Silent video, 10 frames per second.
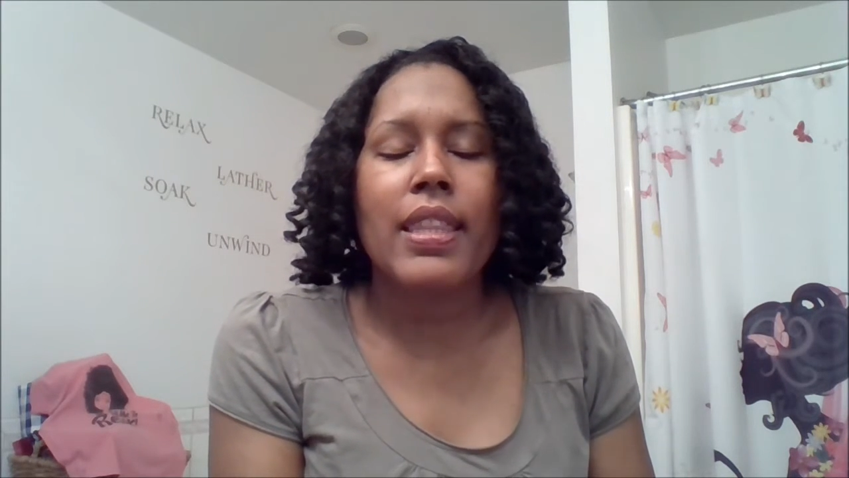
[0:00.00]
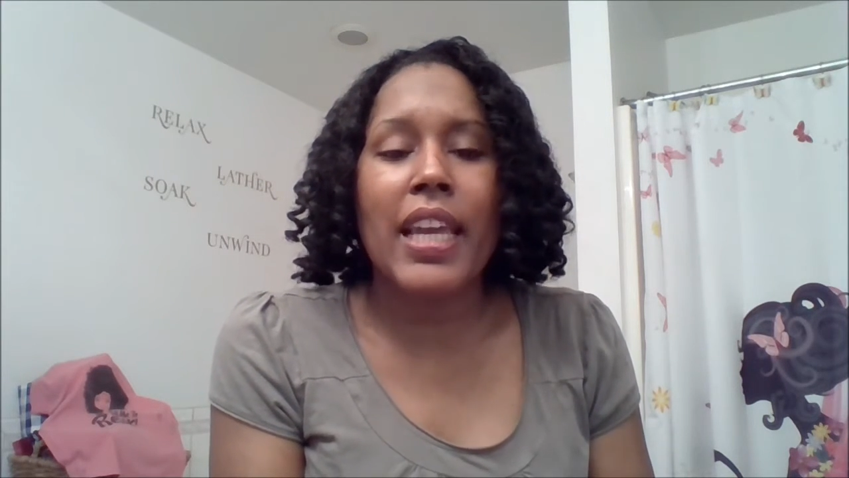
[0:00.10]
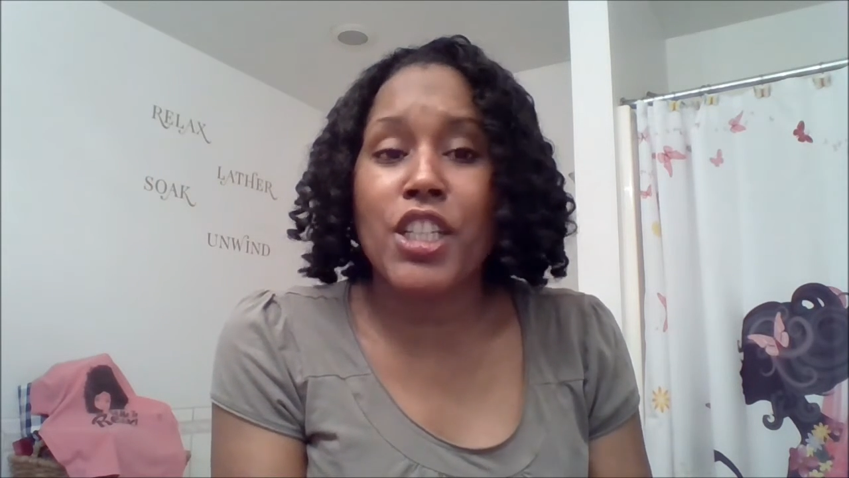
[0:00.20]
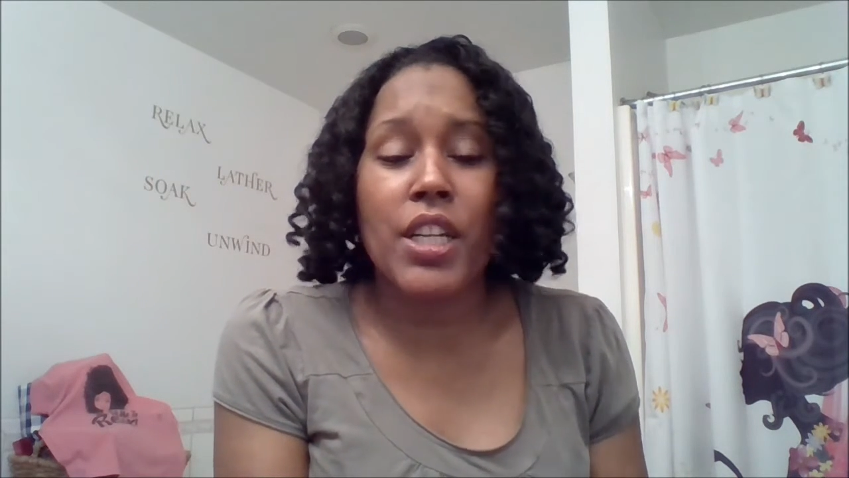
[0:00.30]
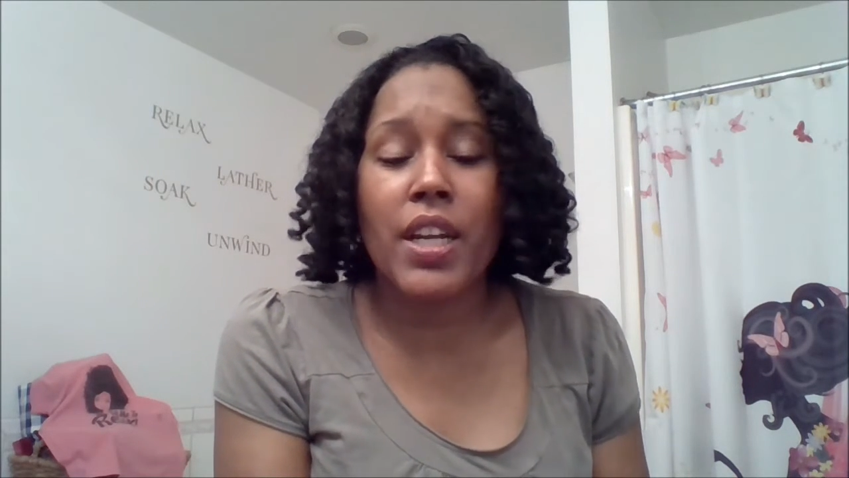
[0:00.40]

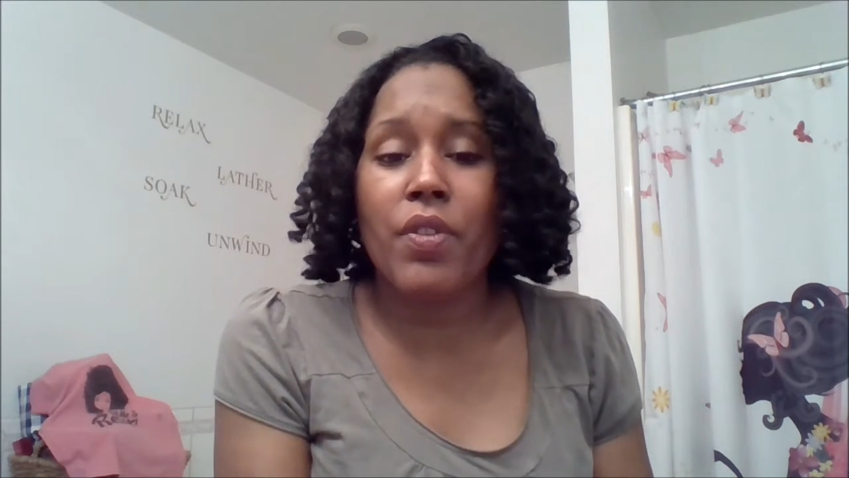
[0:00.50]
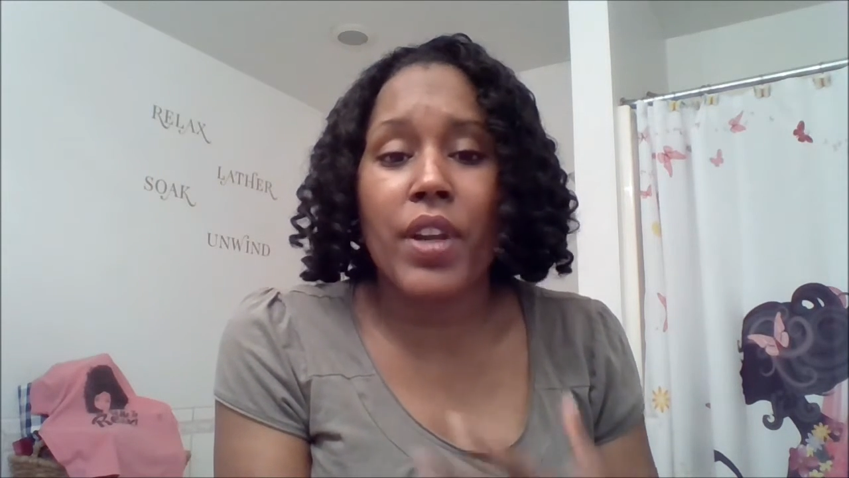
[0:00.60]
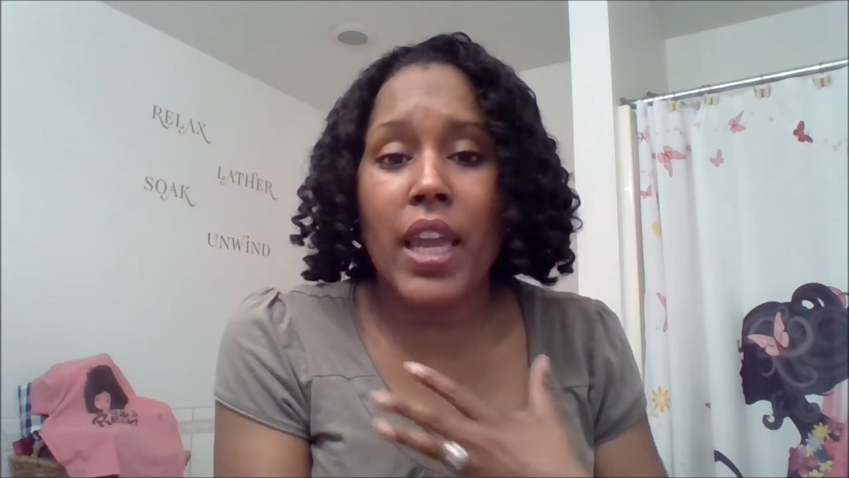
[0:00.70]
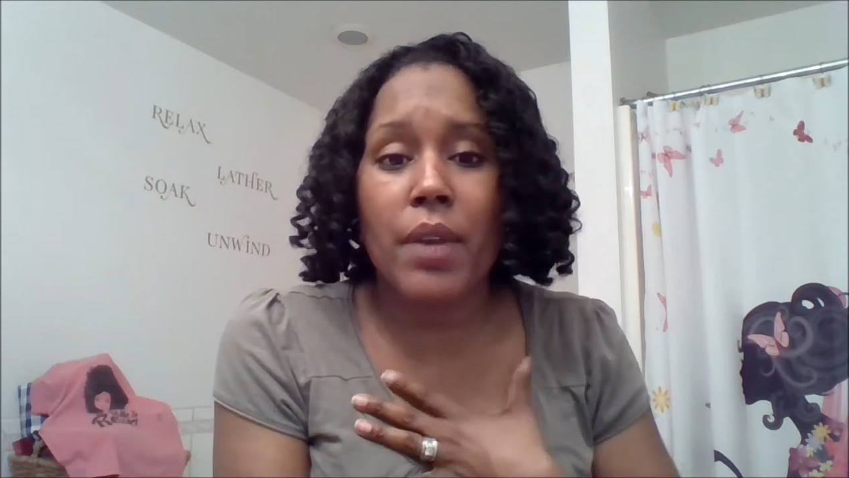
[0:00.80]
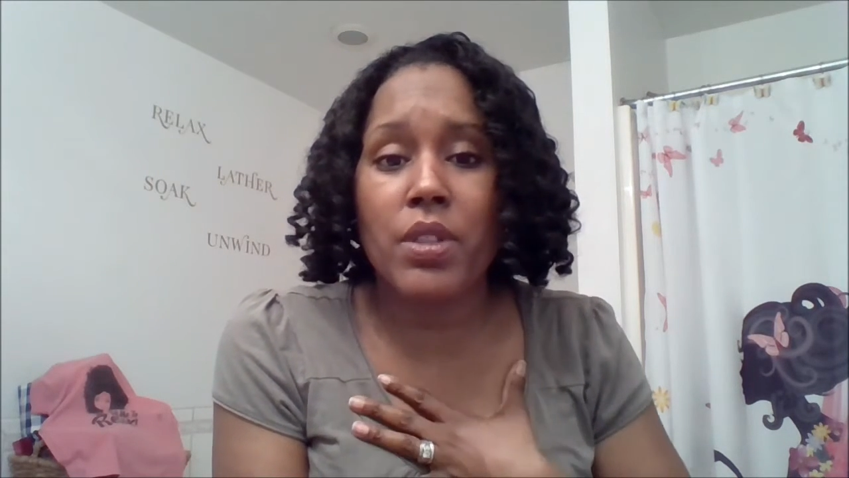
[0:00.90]
And she never
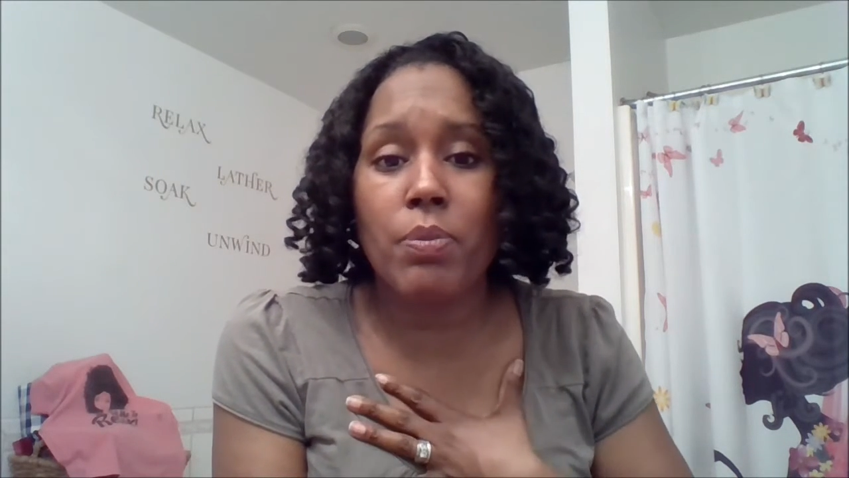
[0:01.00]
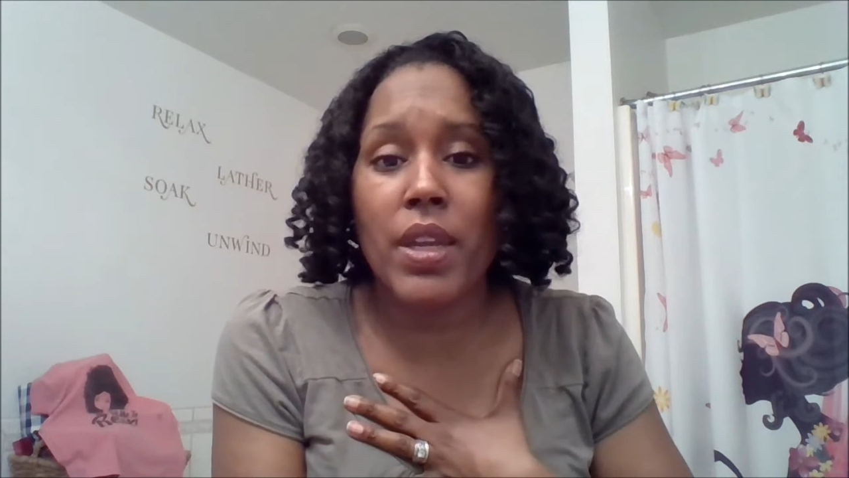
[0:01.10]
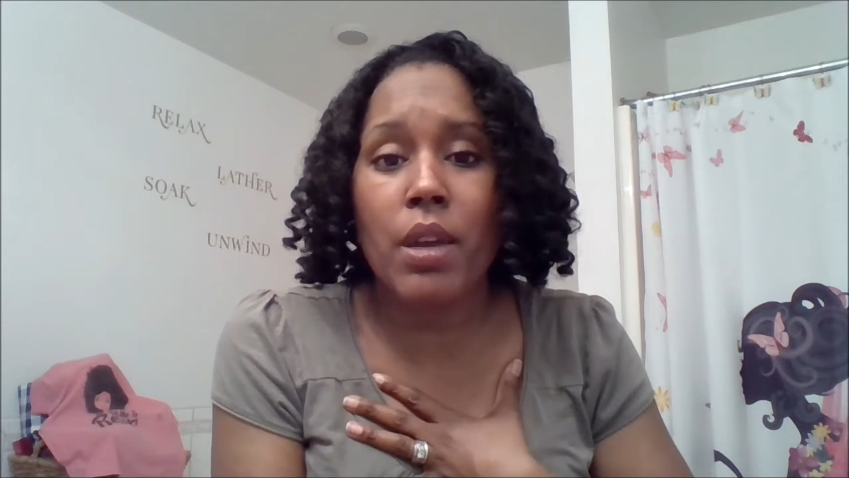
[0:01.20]
came to me